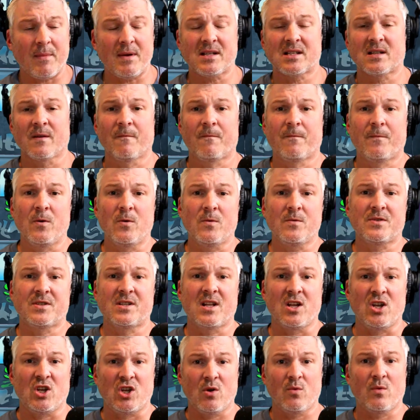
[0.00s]
some foods
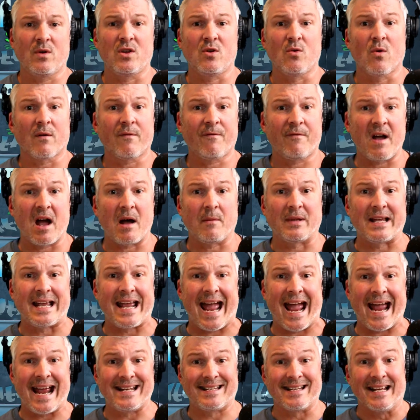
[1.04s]
that you and your family
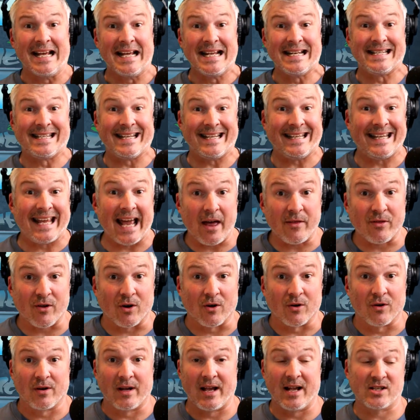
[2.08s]
hate together.
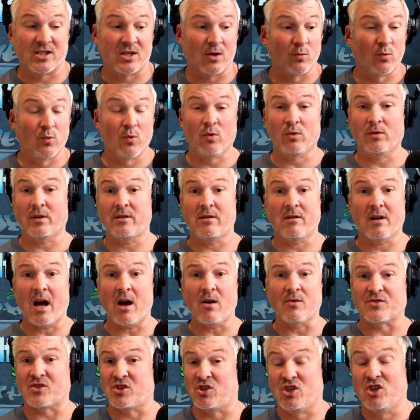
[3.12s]
It's a rule in your
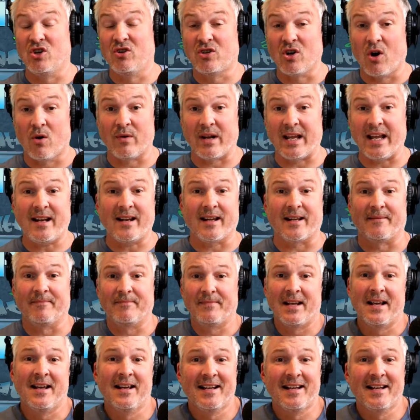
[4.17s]
house. You don't eat it.